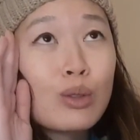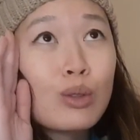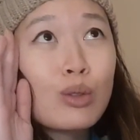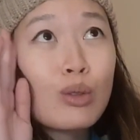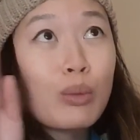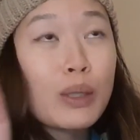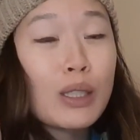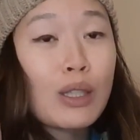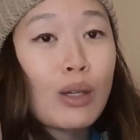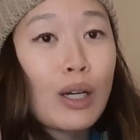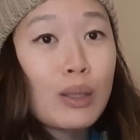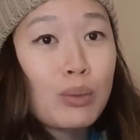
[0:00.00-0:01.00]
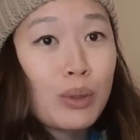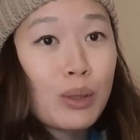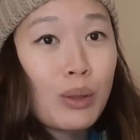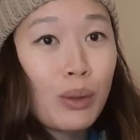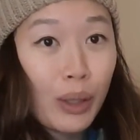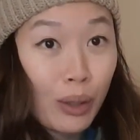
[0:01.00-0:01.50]
so many thoughts were
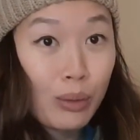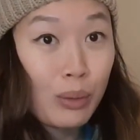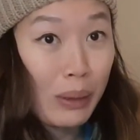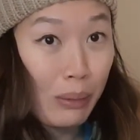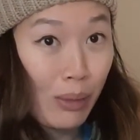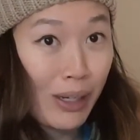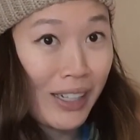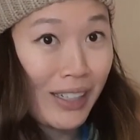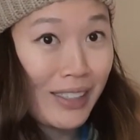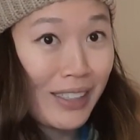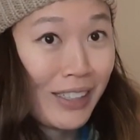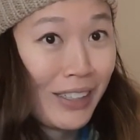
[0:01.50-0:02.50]
going through my mind.